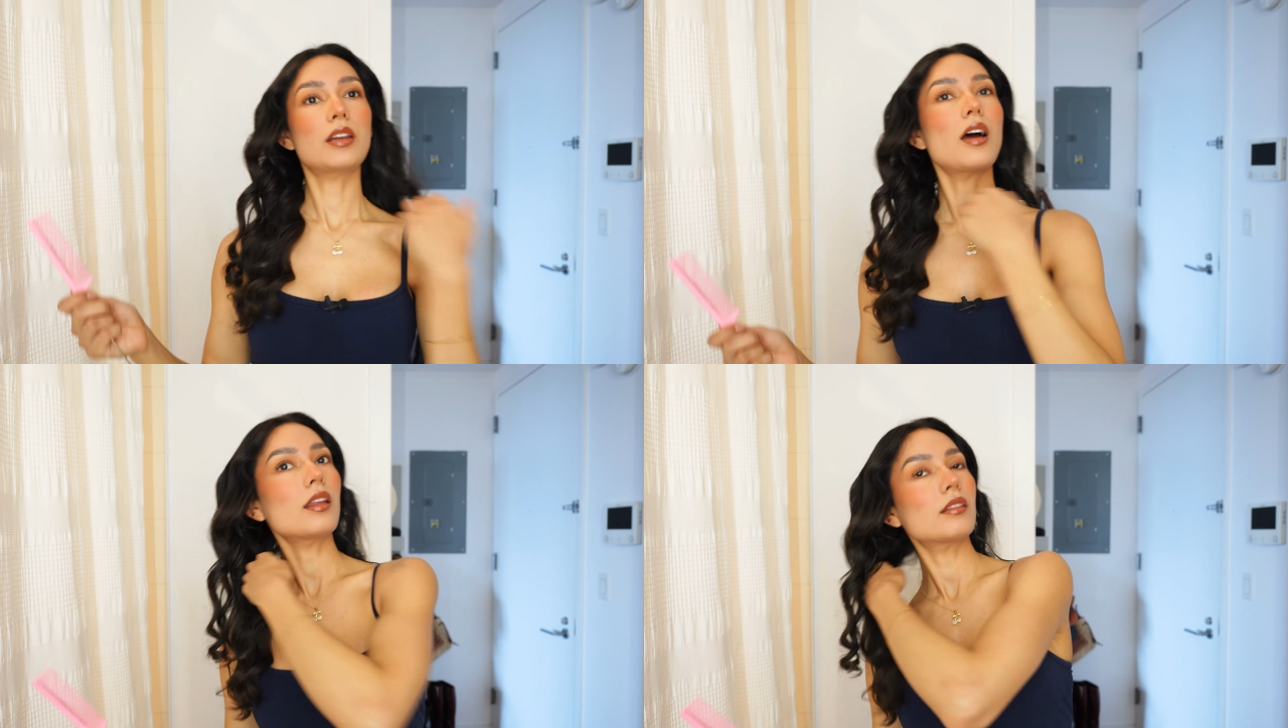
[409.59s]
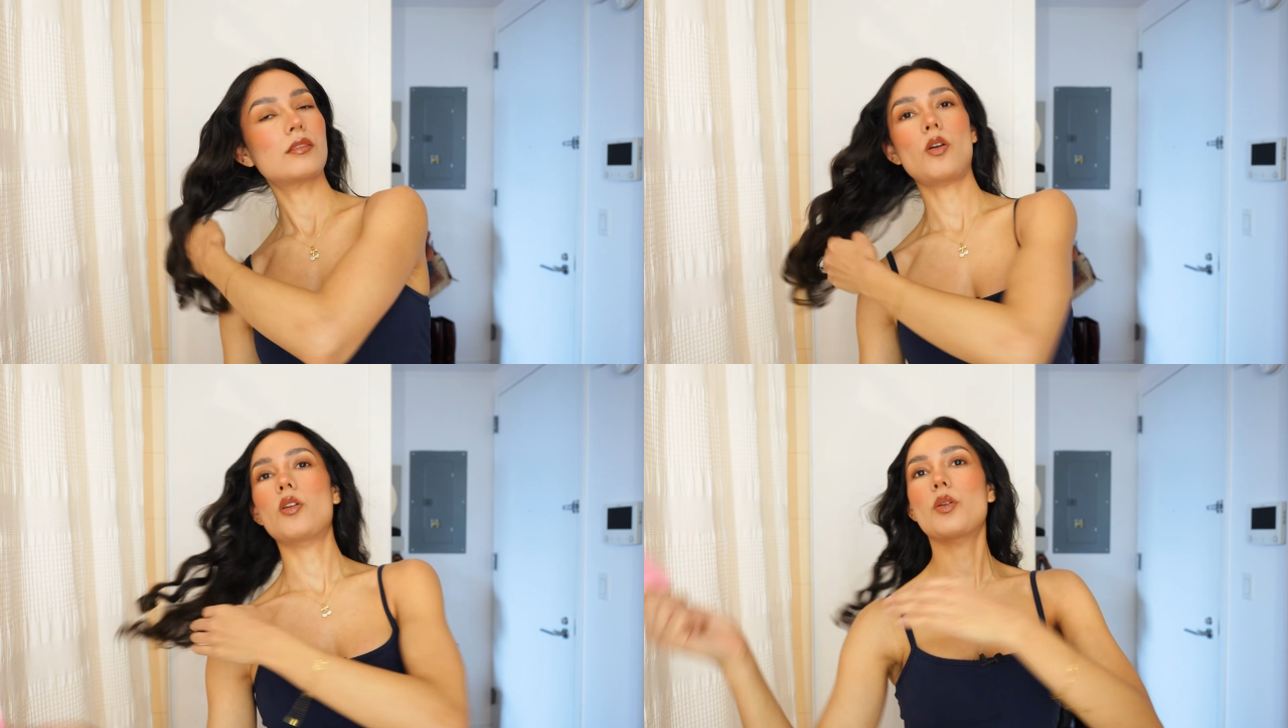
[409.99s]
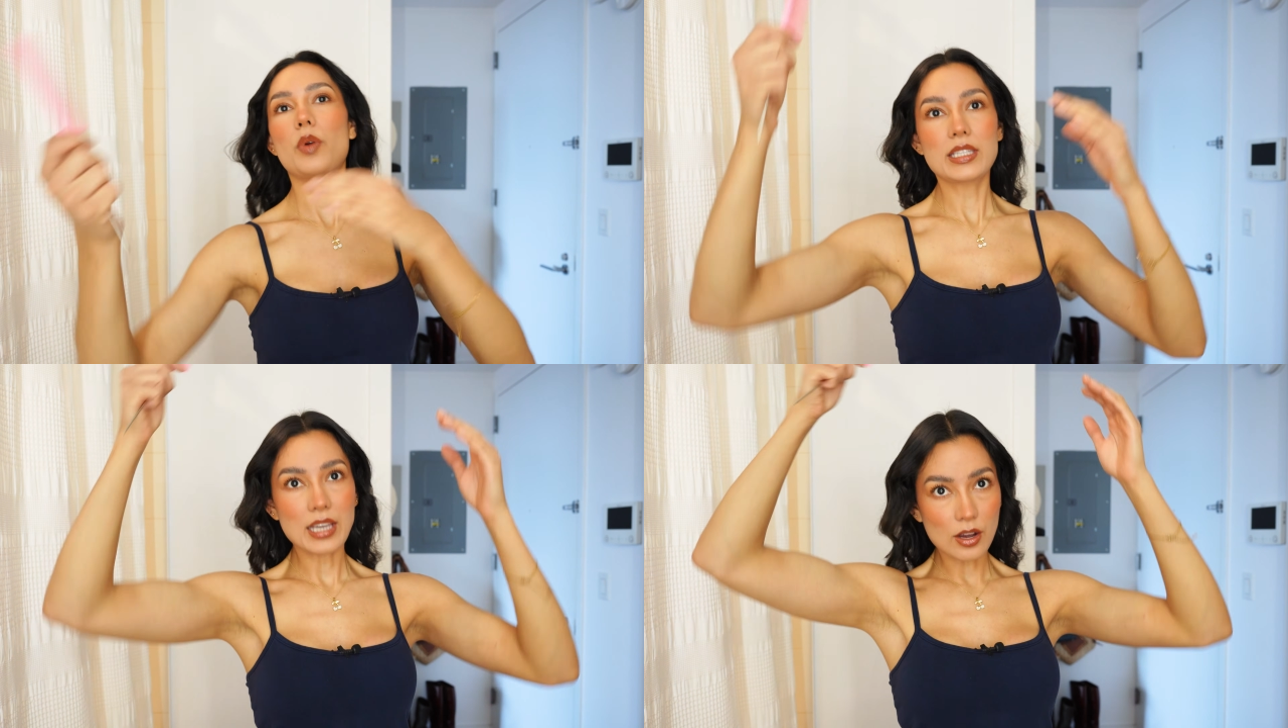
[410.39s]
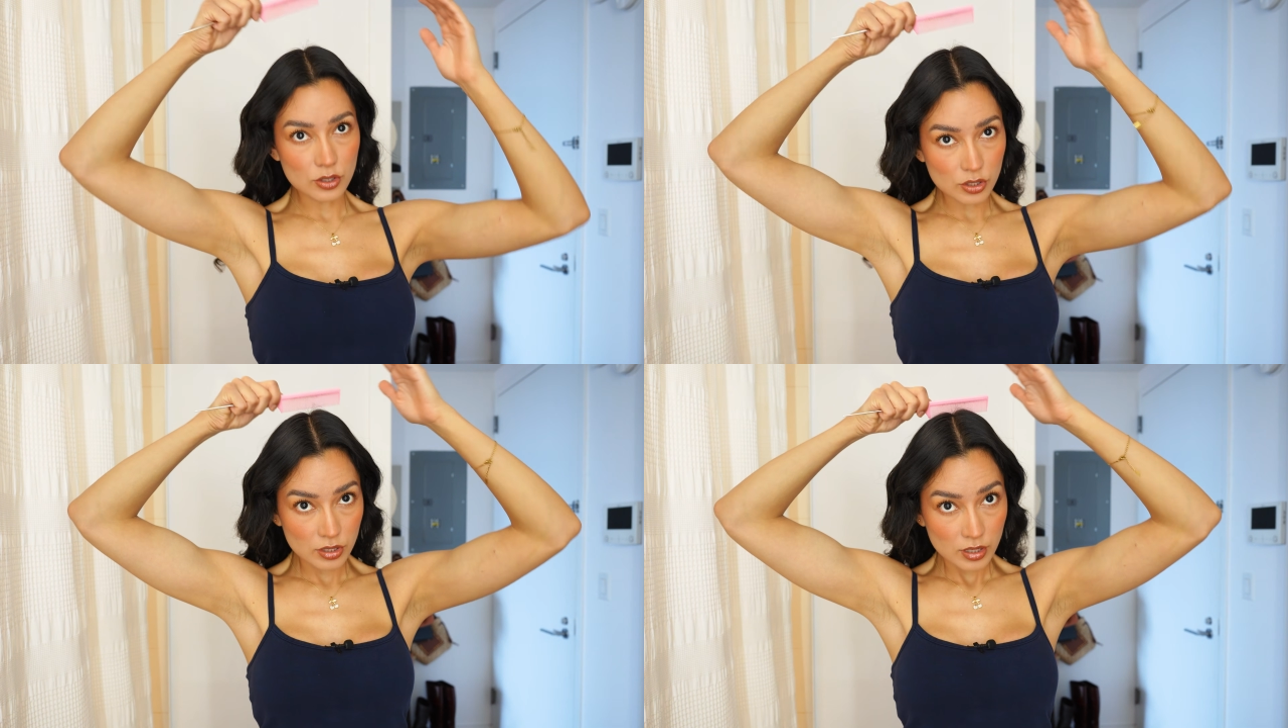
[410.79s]
not all the way down,
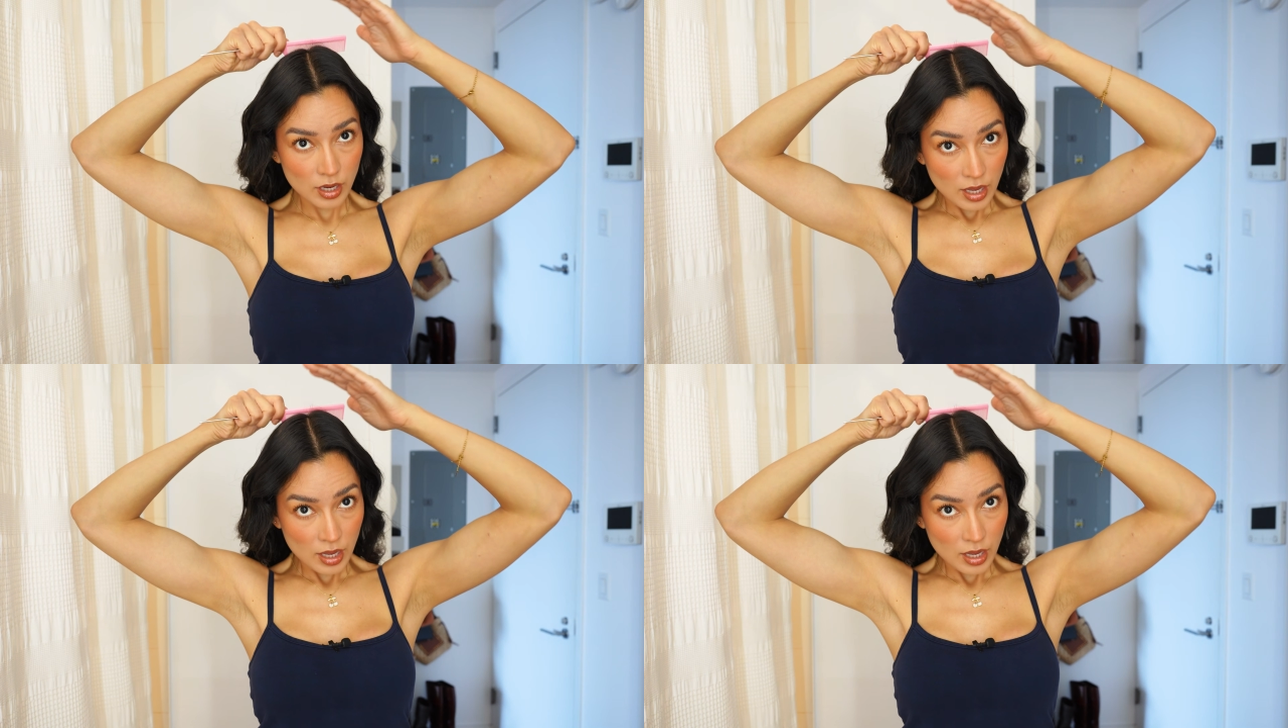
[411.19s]
just